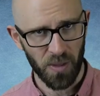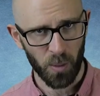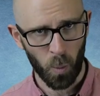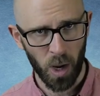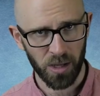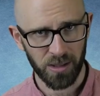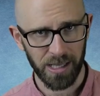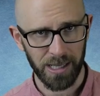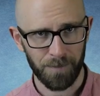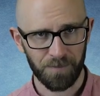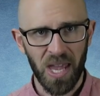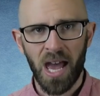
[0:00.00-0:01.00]

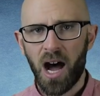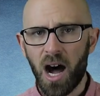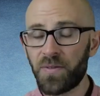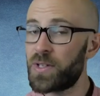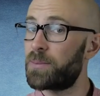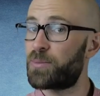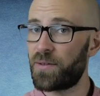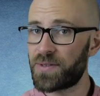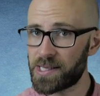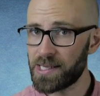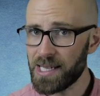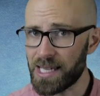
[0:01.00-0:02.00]
otherworldly. After the
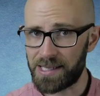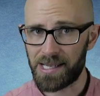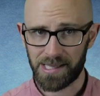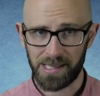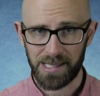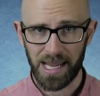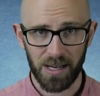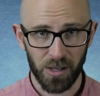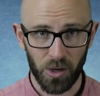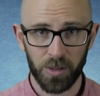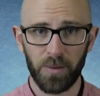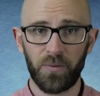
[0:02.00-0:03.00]
prophecy, it doesn't take
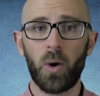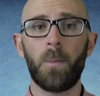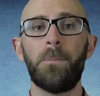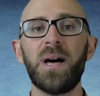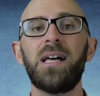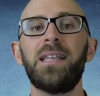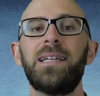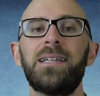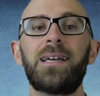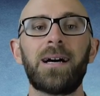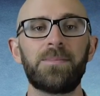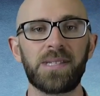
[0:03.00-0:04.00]
long before
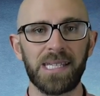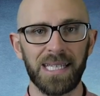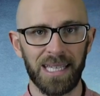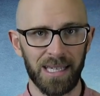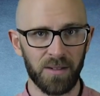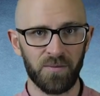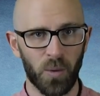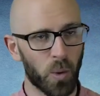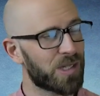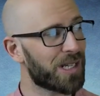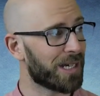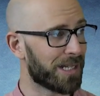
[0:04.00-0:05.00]
Merlin comes to King
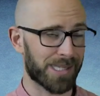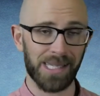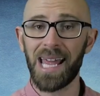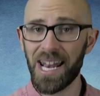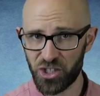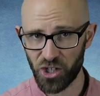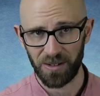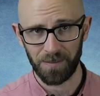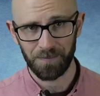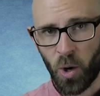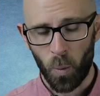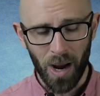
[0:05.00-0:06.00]
Vortigern's attention.
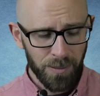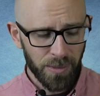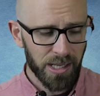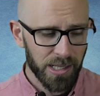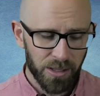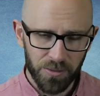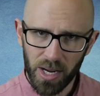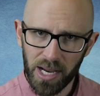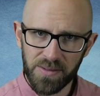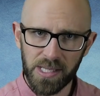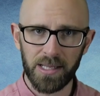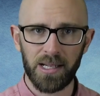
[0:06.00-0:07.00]
When Merlin
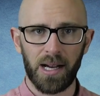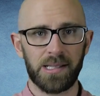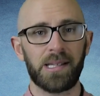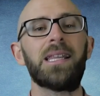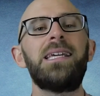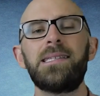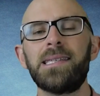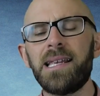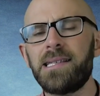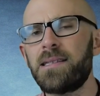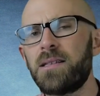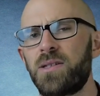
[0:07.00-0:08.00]
arrives at the castle, he
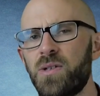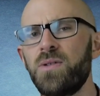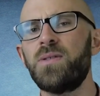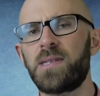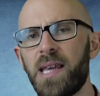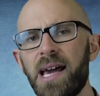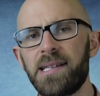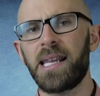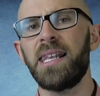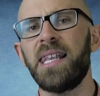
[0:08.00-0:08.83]
says the soothsayers are